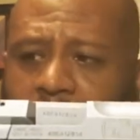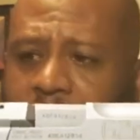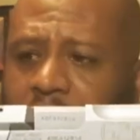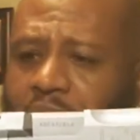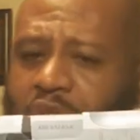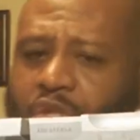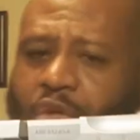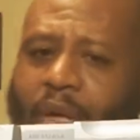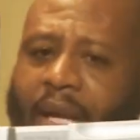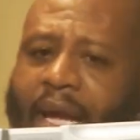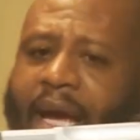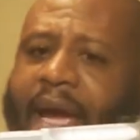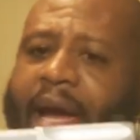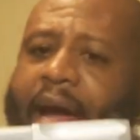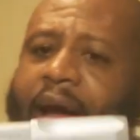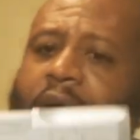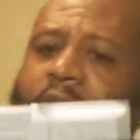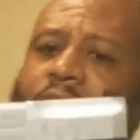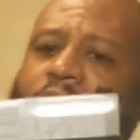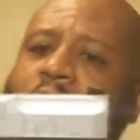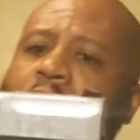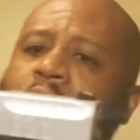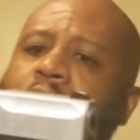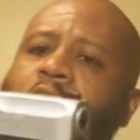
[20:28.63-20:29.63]
gun that you could
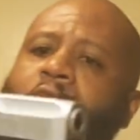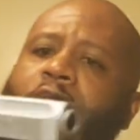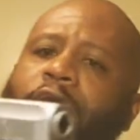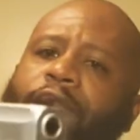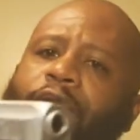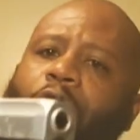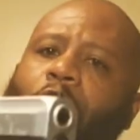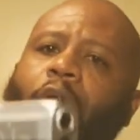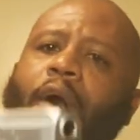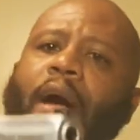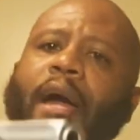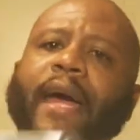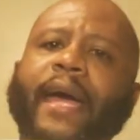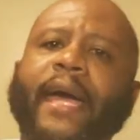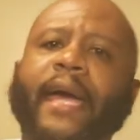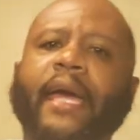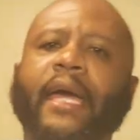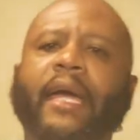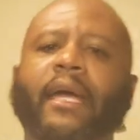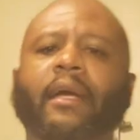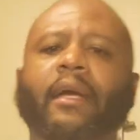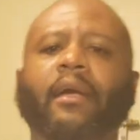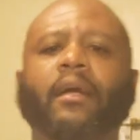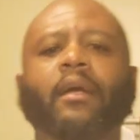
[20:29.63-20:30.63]
have for
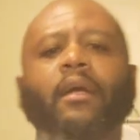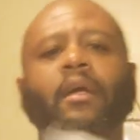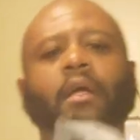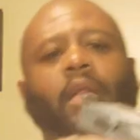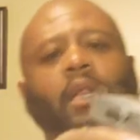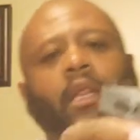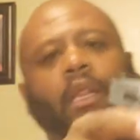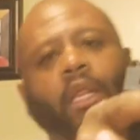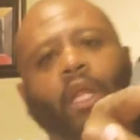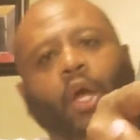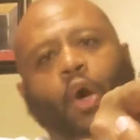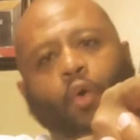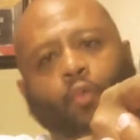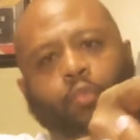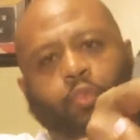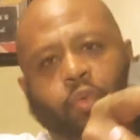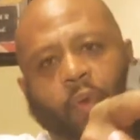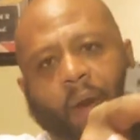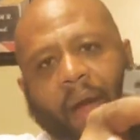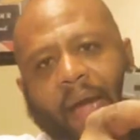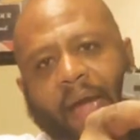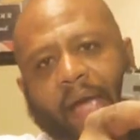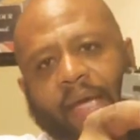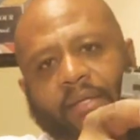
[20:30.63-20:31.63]
a low
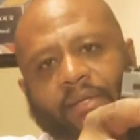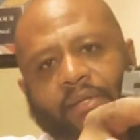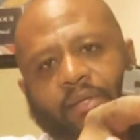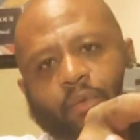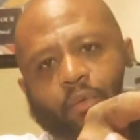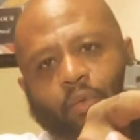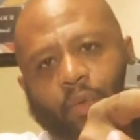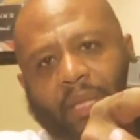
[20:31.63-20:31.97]
price,